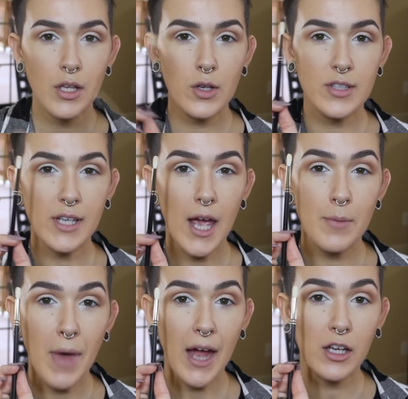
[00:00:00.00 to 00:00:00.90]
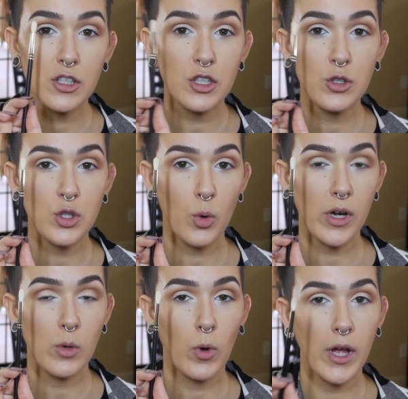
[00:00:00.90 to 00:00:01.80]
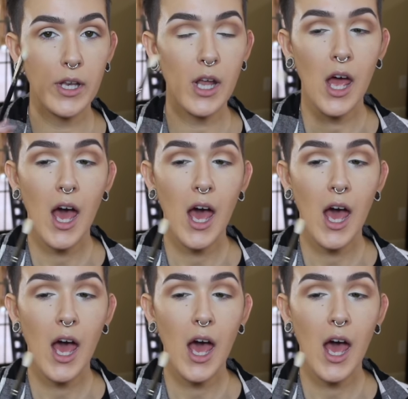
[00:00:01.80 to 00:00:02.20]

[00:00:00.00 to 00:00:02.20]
Using a MAC 221,